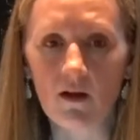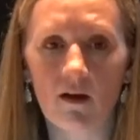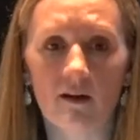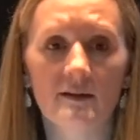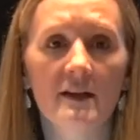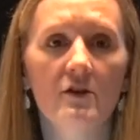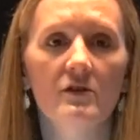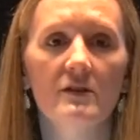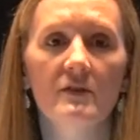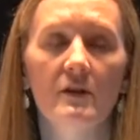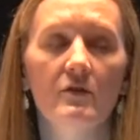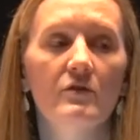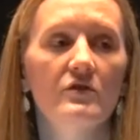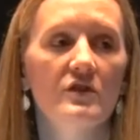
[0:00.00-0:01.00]
narrative
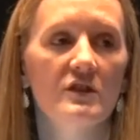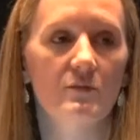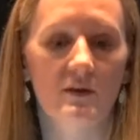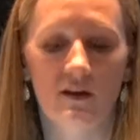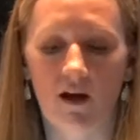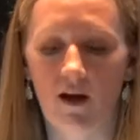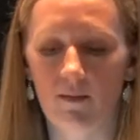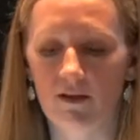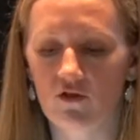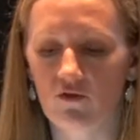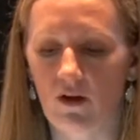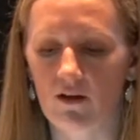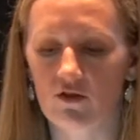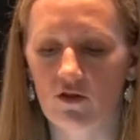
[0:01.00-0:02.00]
conclusions with common
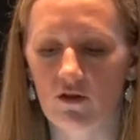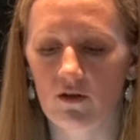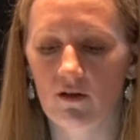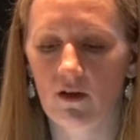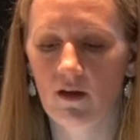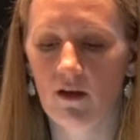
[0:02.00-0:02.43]
structure